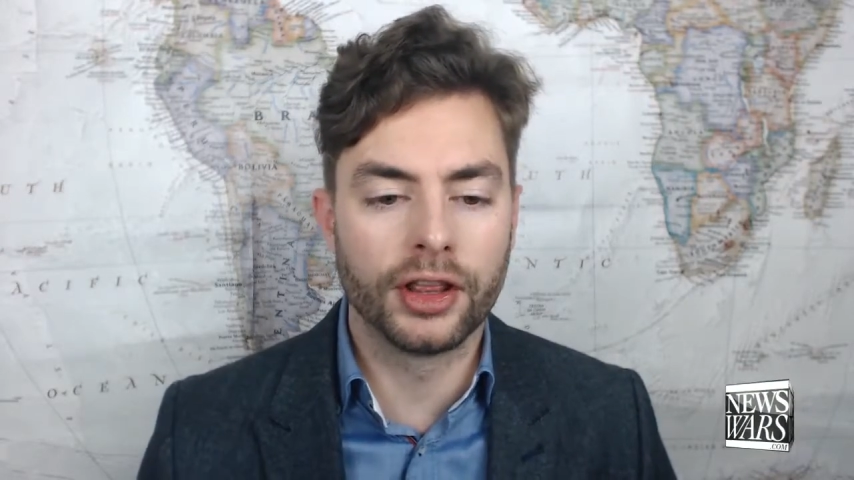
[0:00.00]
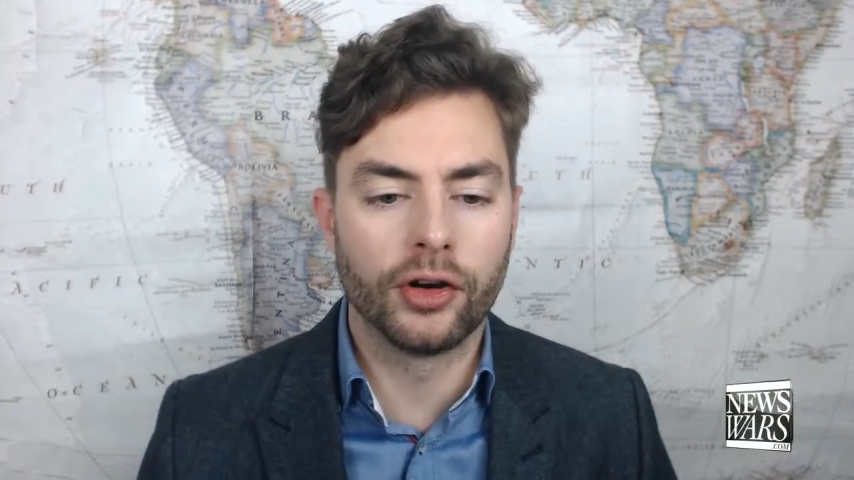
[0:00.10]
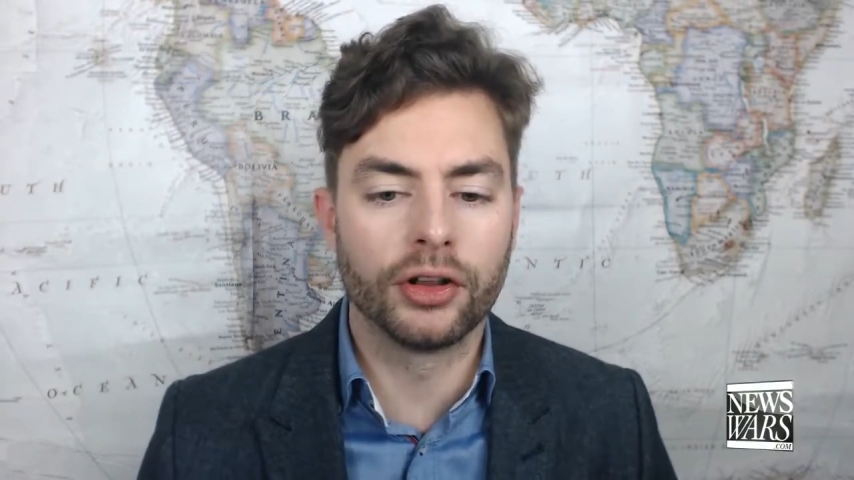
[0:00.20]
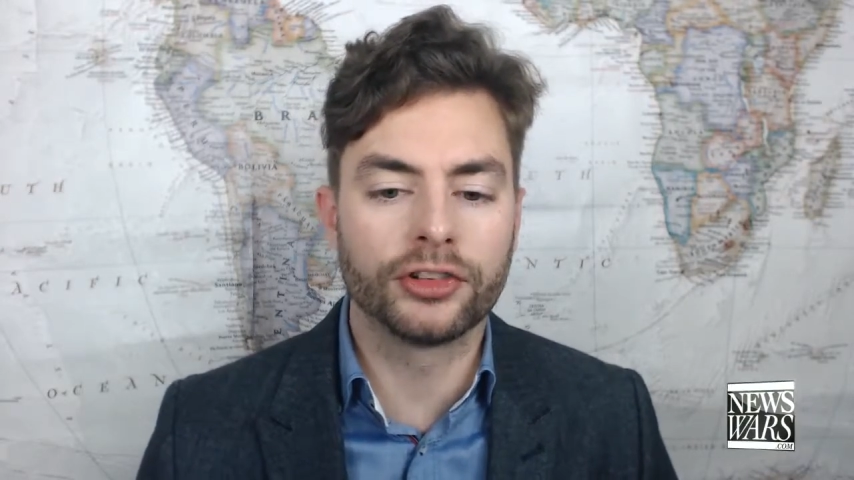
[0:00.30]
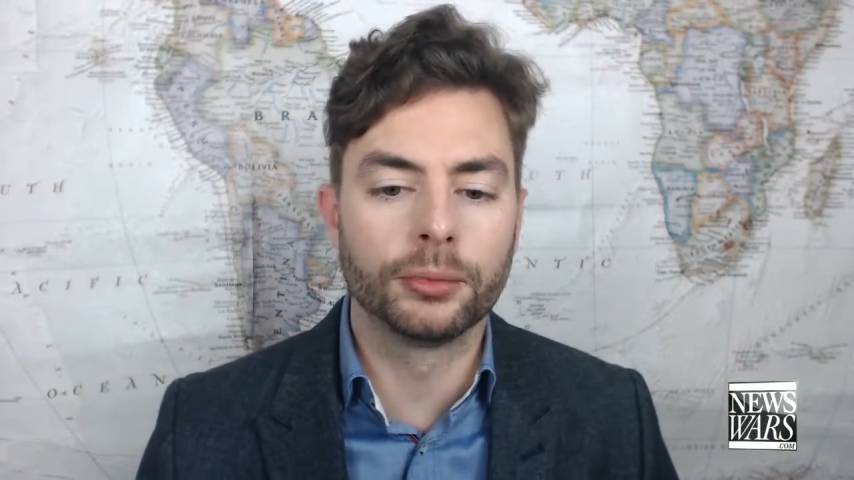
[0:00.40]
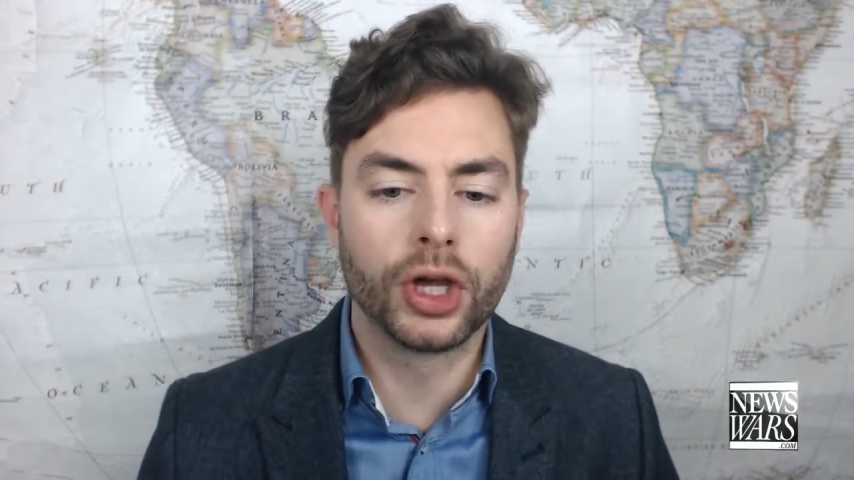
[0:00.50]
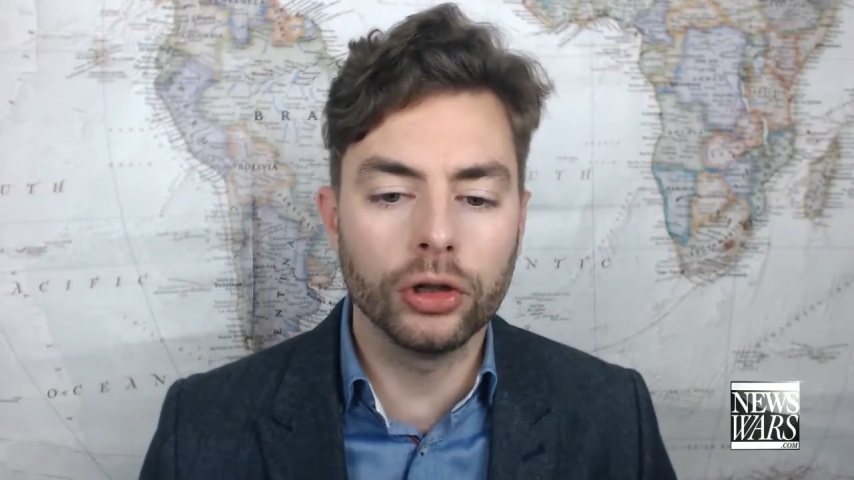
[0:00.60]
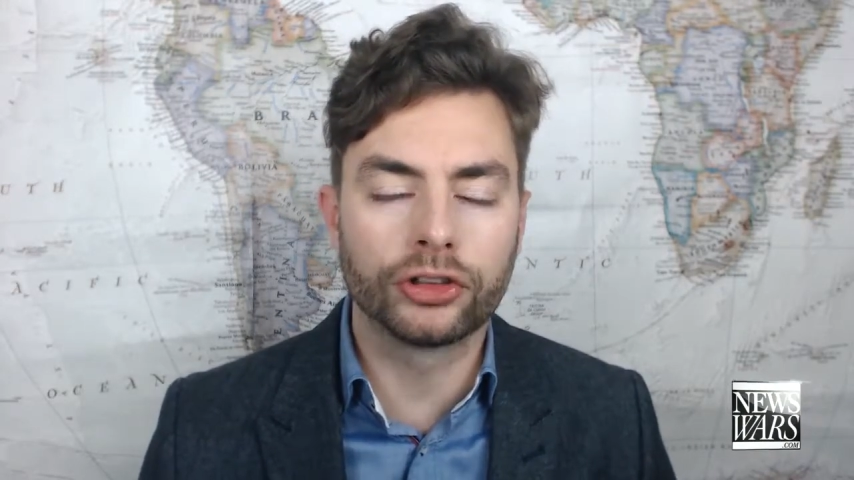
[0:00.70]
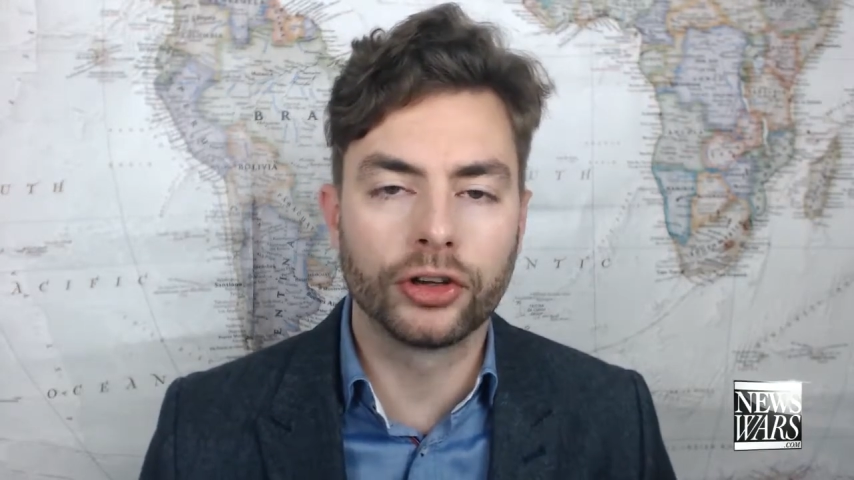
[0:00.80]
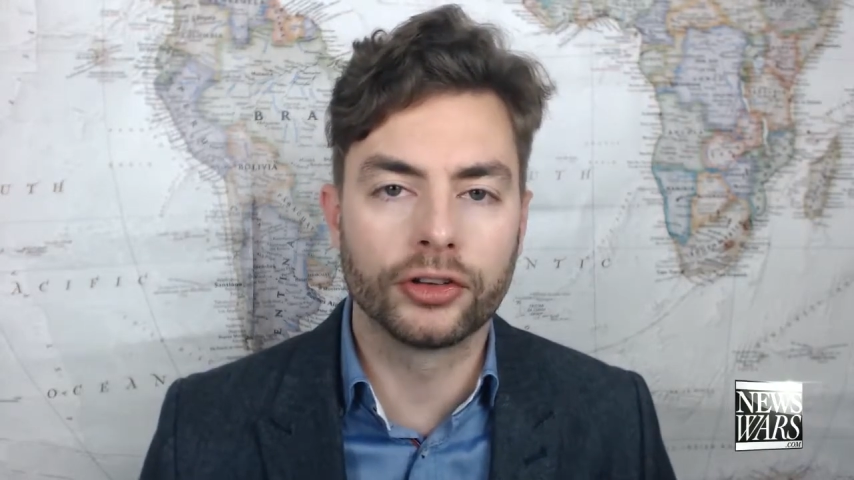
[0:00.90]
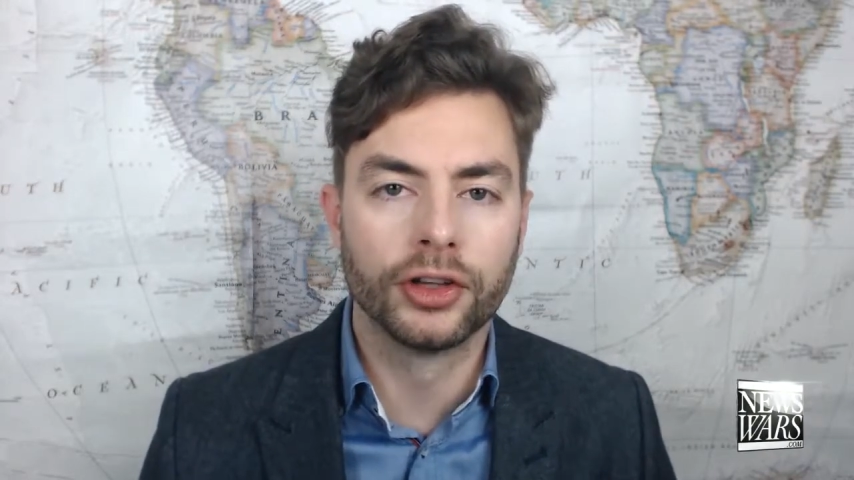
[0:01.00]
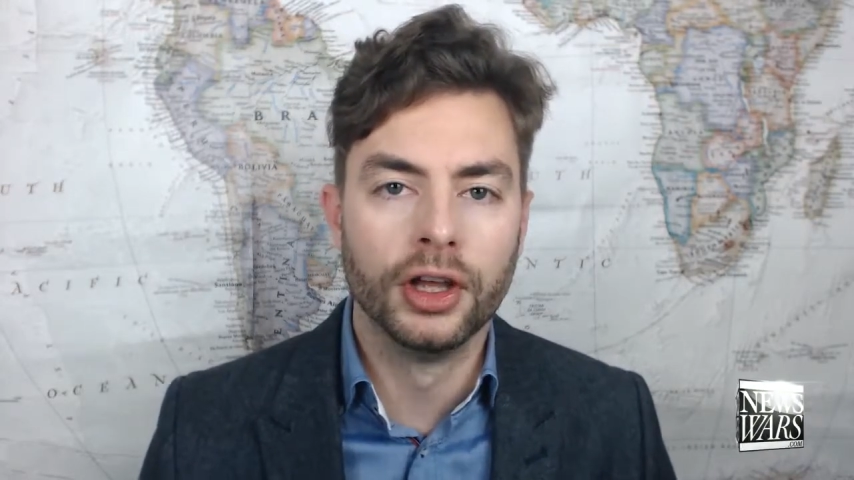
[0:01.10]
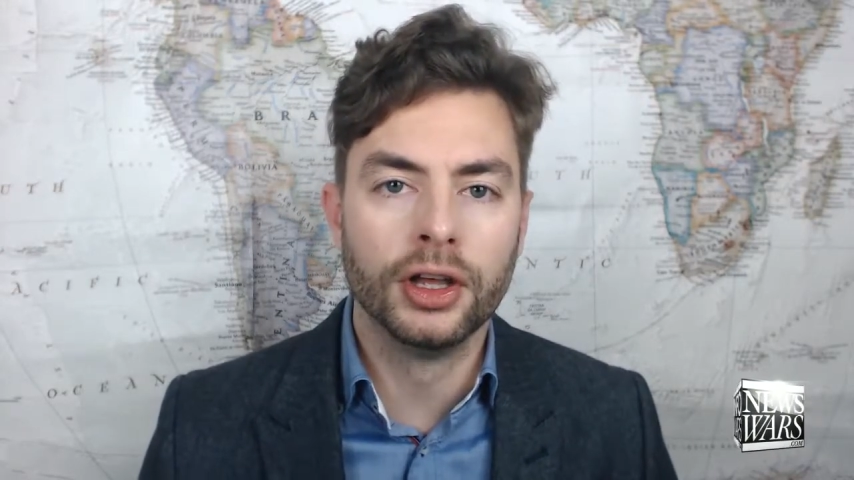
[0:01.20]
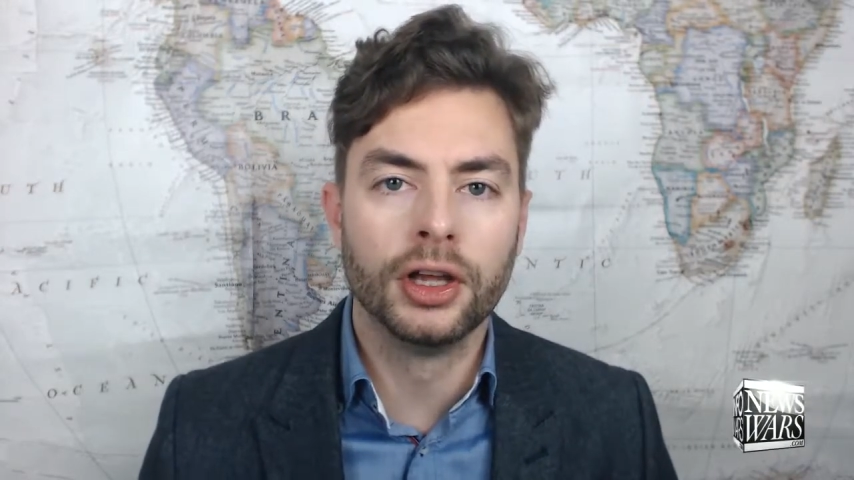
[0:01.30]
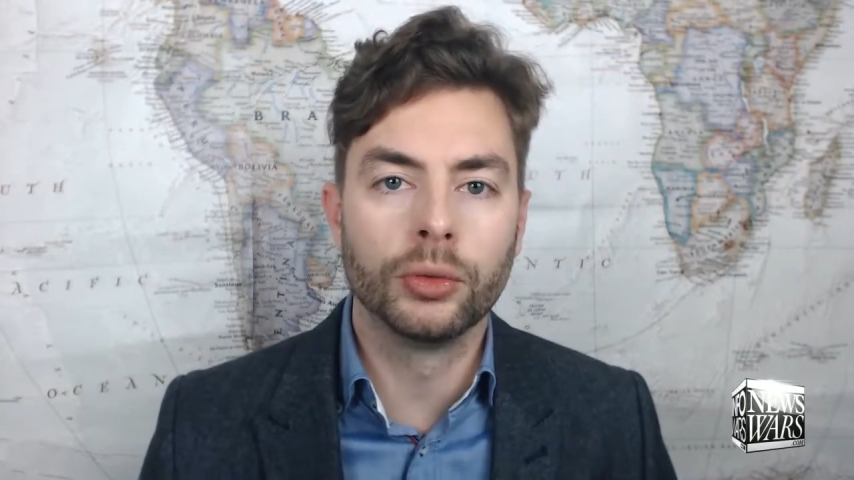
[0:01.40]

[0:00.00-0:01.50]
that there aren't some cultures